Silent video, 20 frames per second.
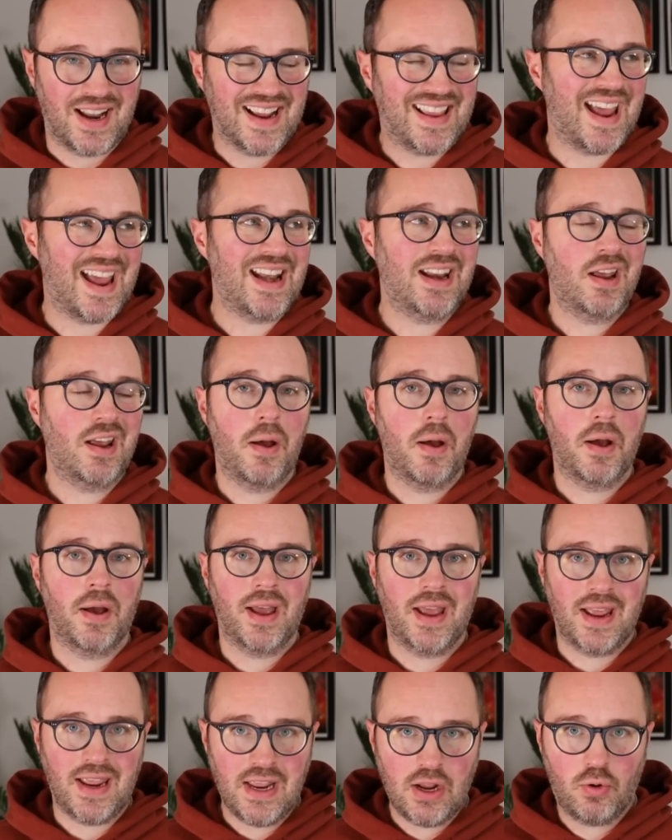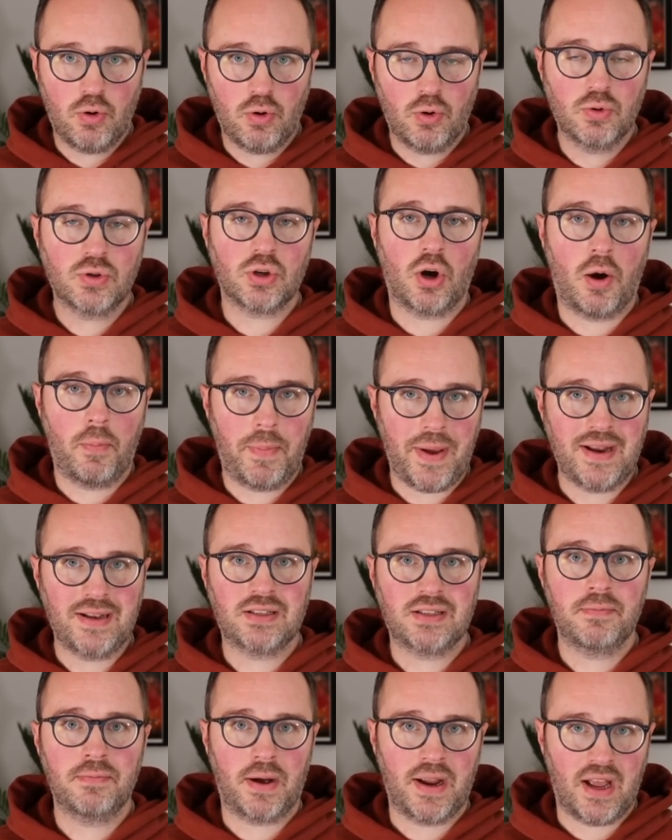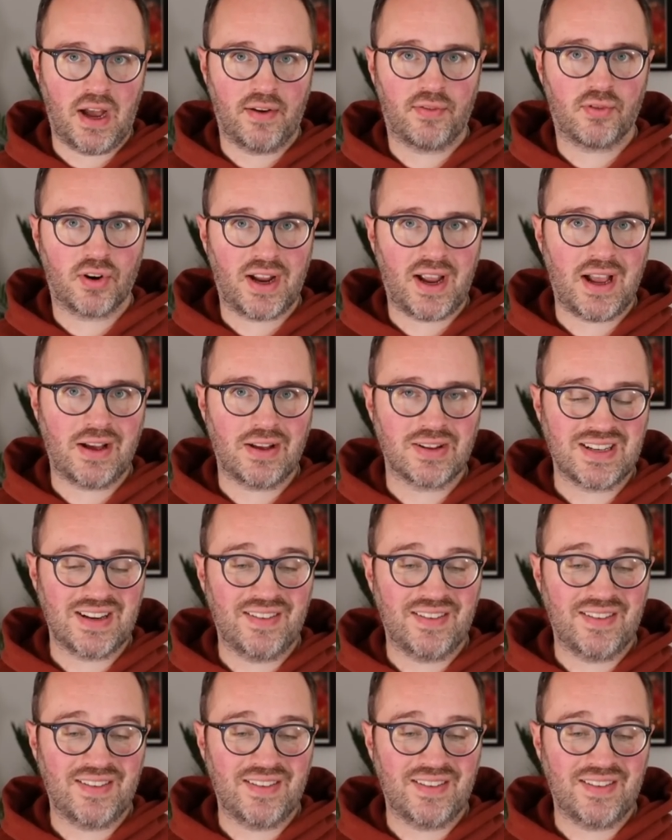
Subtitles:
Again, equaled or beaten by other accounts.